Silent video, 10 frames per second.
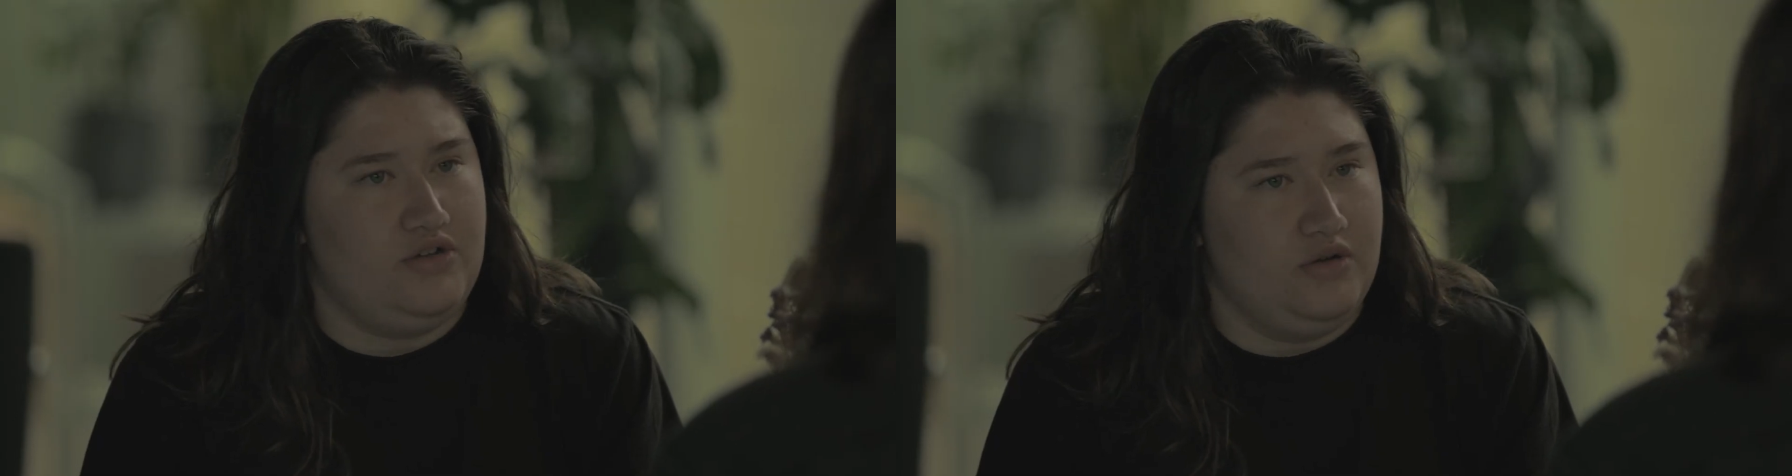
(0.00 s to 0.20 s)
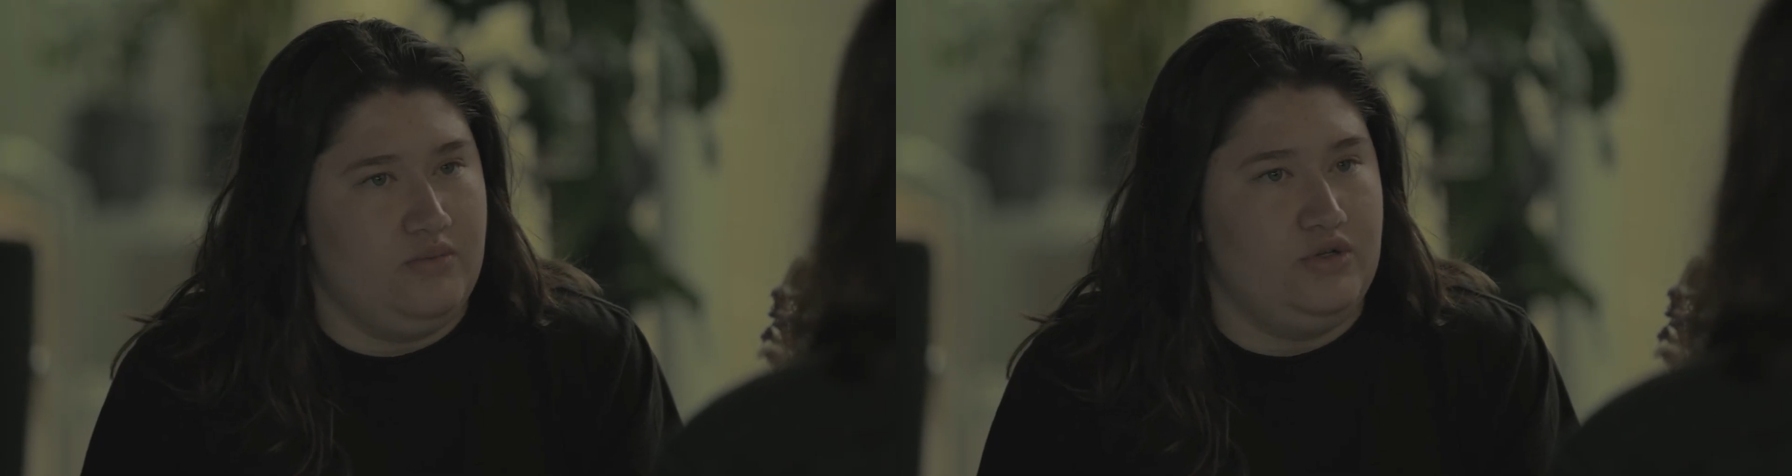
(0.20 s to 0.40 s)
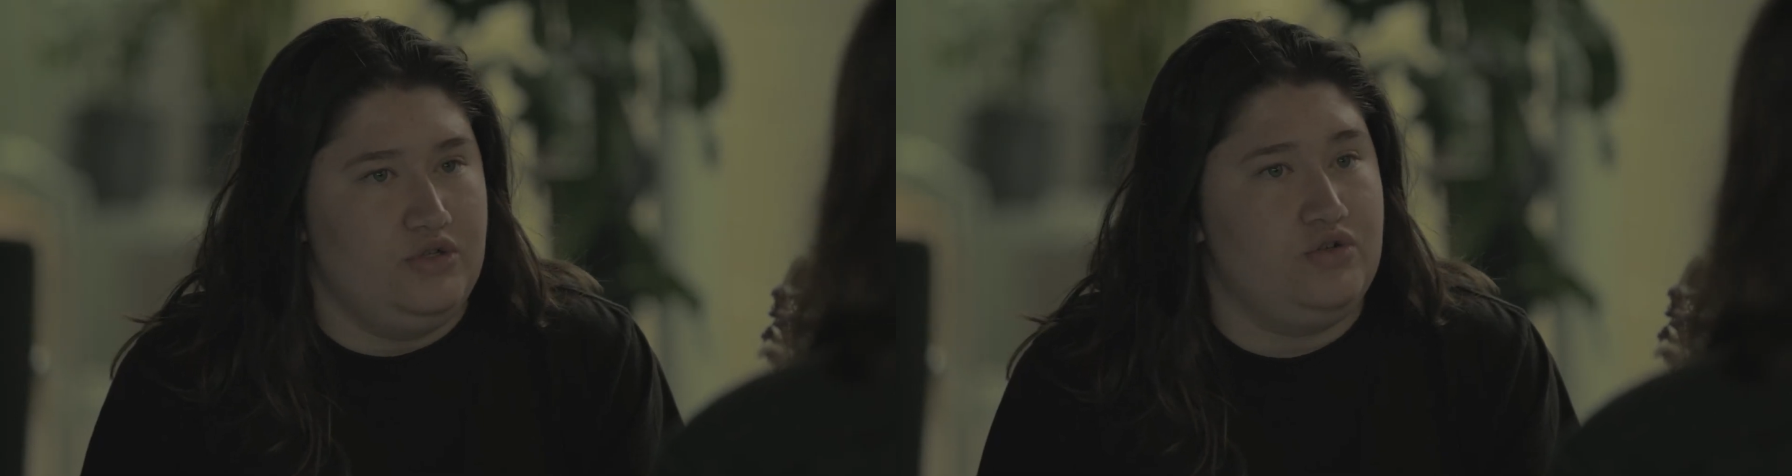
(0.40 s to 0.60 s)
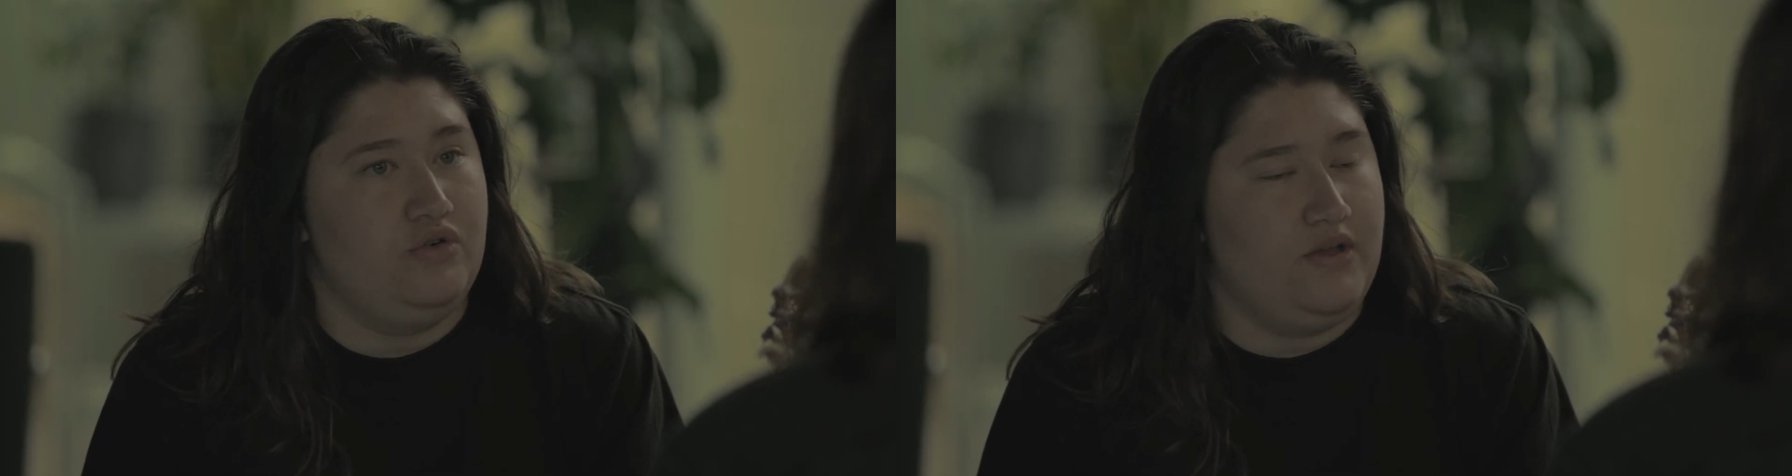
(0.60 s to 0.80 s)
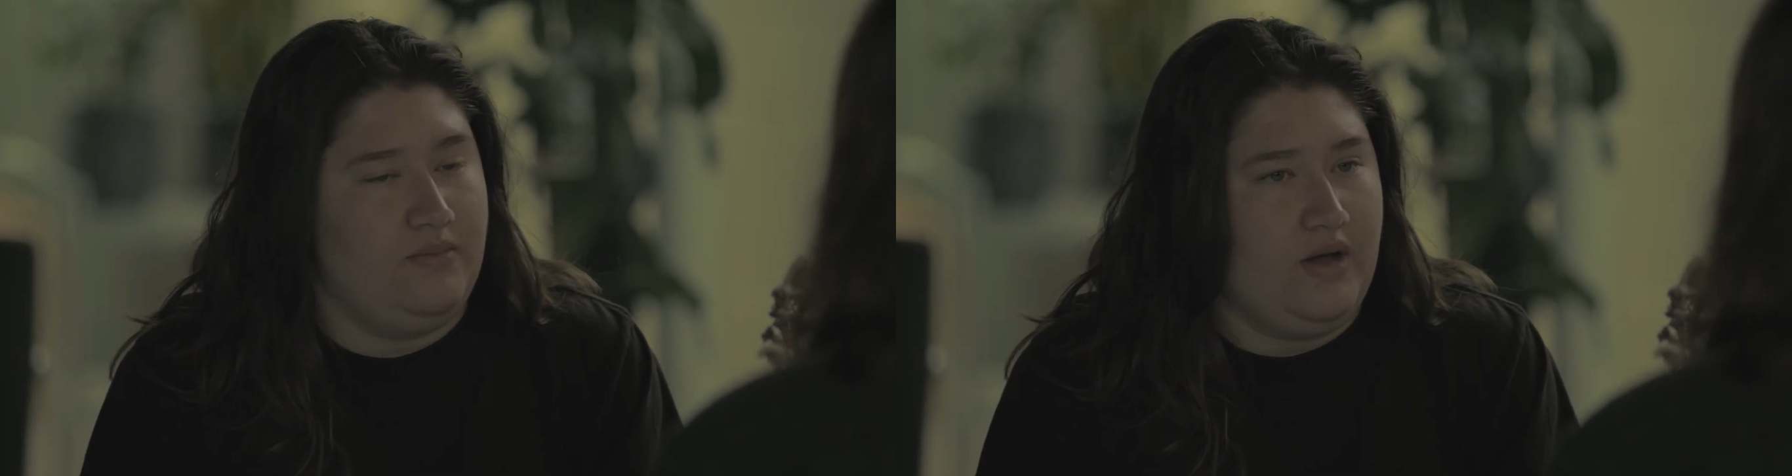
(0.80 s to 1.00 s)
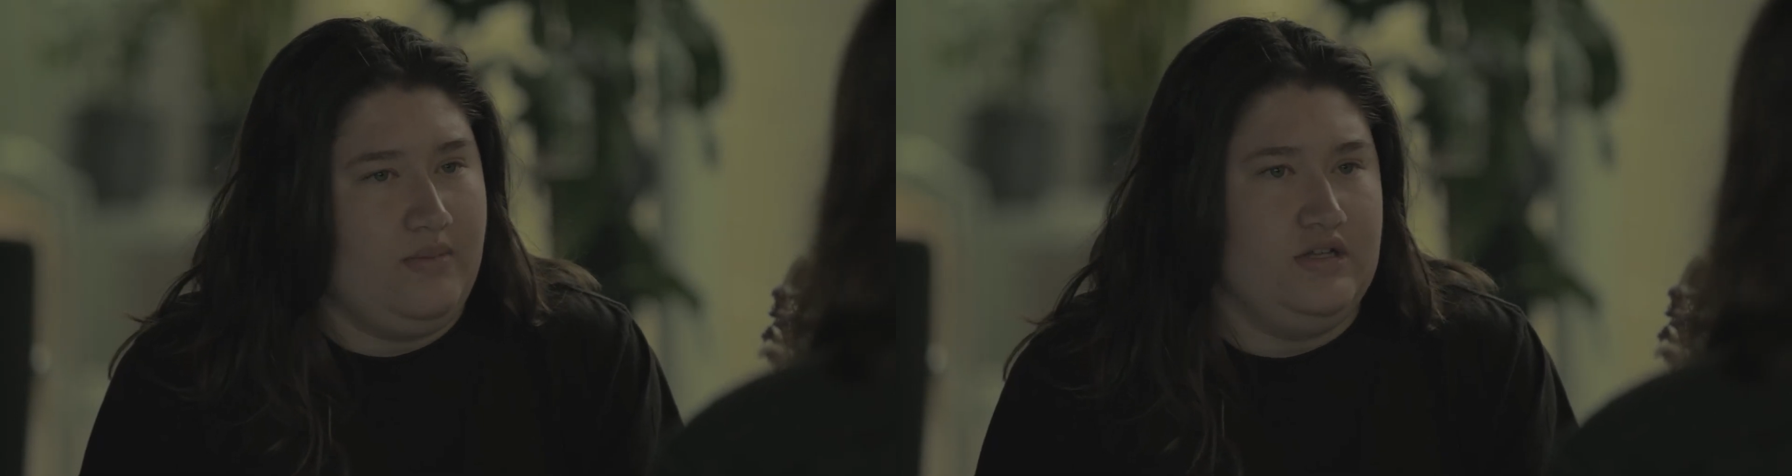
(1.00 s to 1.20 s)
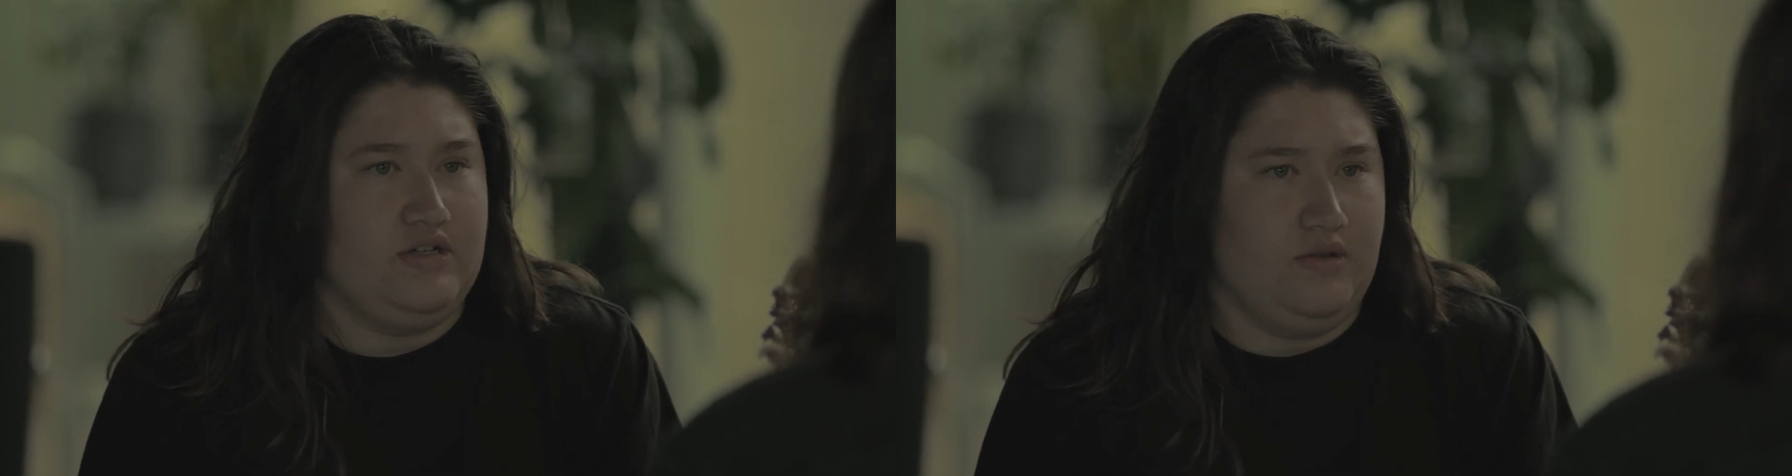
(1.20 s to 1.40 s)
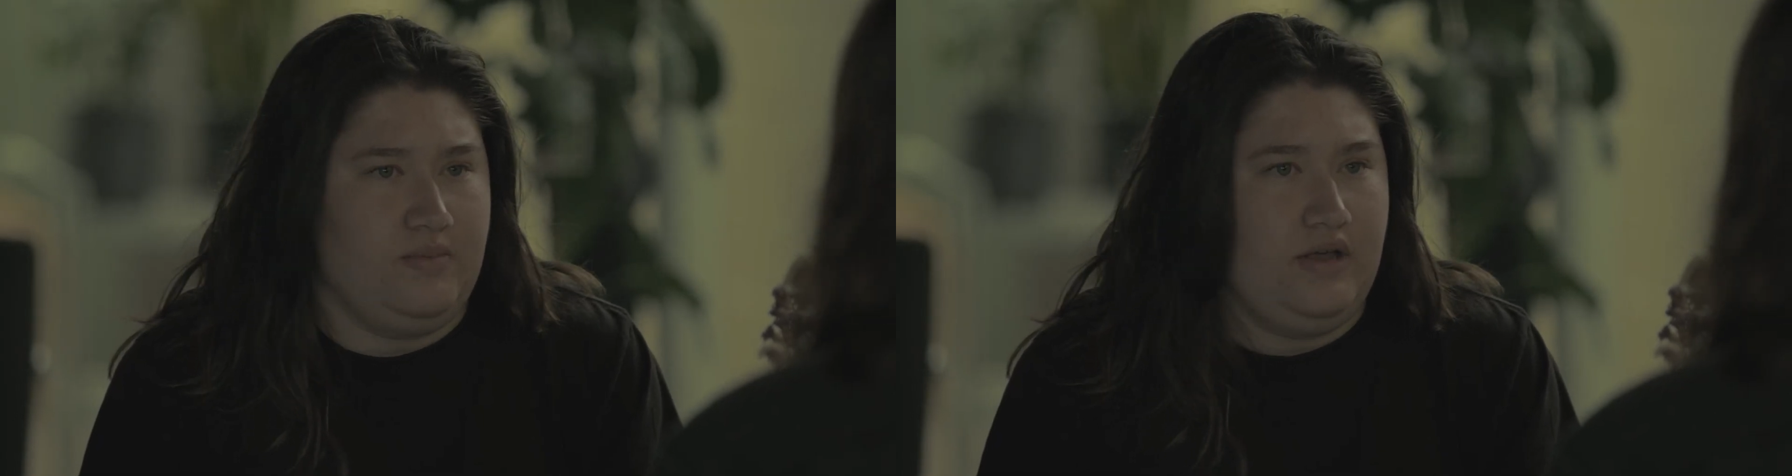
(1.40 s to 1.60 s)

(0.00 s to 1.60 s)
I don't want you talking about me to other